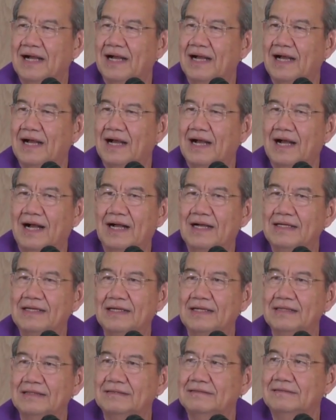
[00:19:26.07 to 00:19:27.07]
I
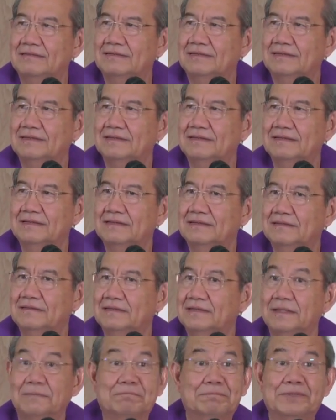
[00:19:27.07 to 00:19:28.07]
had the
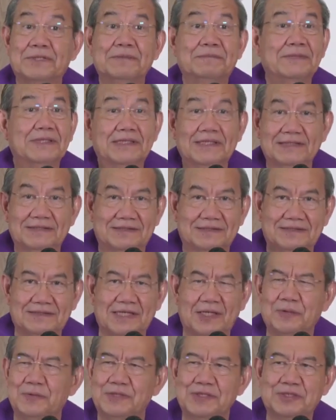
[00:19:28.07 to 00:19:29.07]
privilege, I
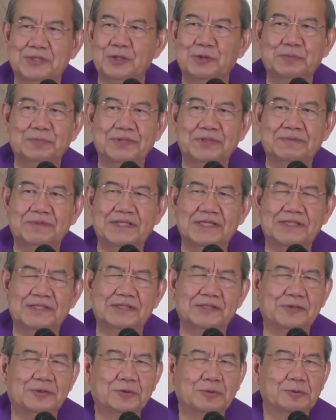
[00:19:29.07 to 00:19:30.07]
was so privileged
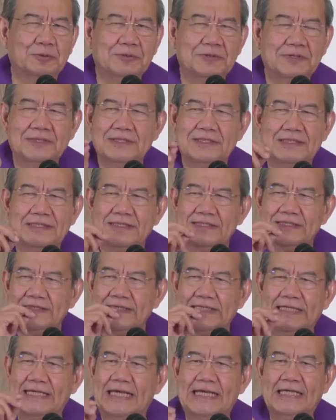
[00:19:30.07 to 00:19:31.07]
to say
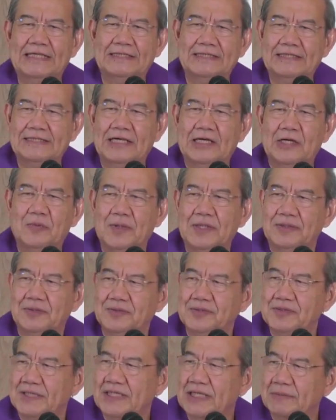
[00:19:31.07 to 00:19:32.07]
anything I want to
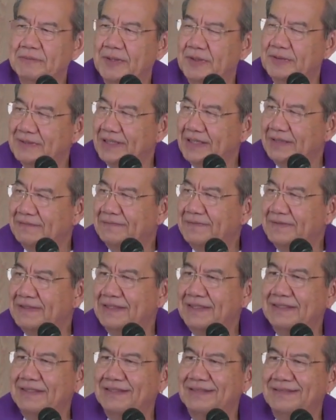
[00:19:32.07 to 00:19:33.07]
say about
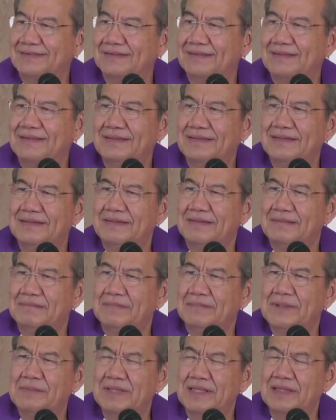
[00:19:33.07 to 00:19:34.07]
everything. And may
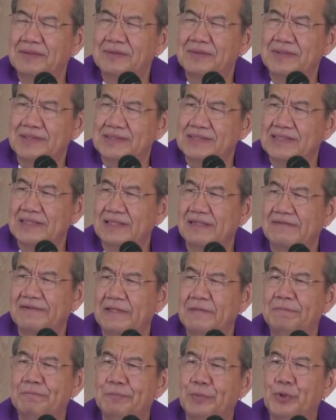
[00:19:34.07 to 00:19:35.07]
mga ganun eh,
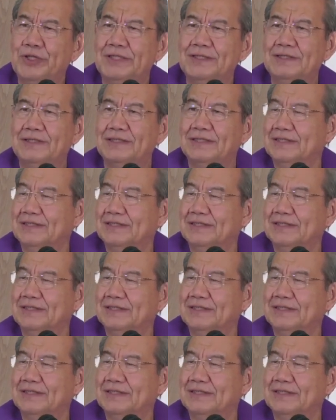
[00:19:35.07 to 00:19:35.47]
self-appointed.